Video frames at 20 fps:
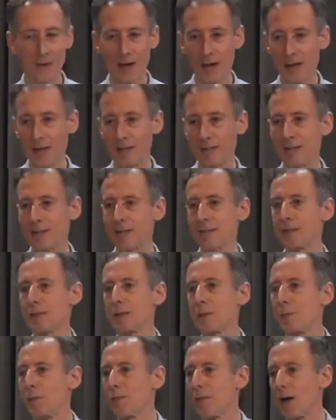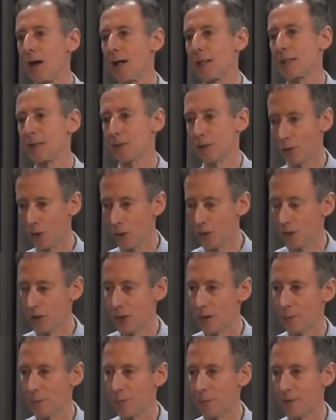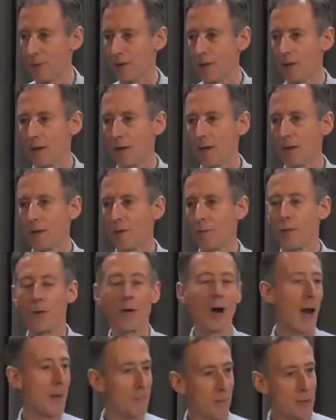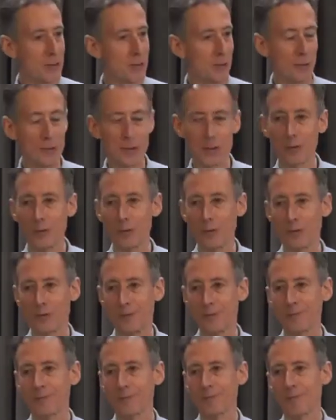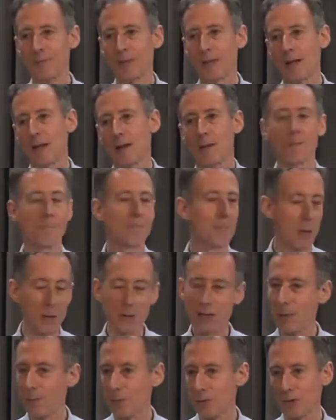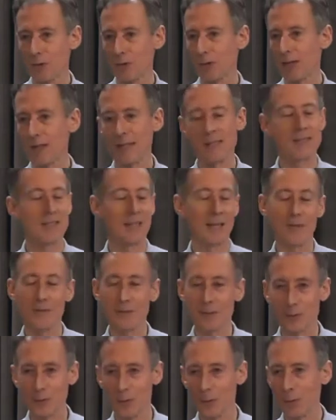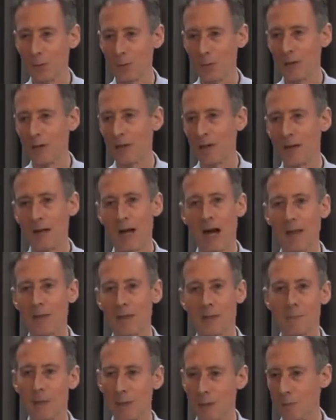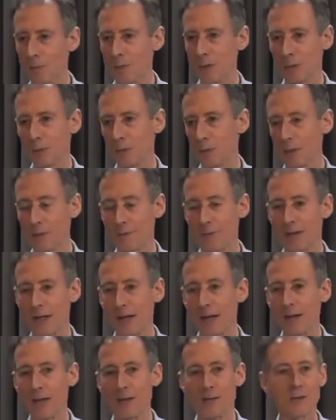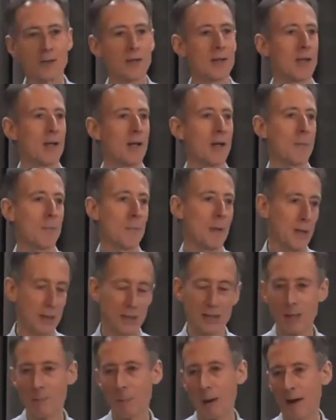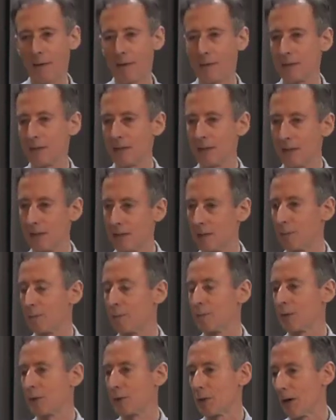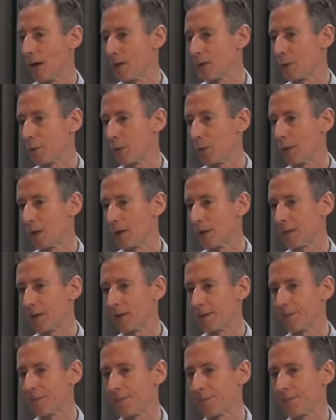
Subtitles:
funds to provide scholarships for Aboriginal children. Most Aboriginal kids left school at the minimum school leaving age because their parents needed them to go out to work.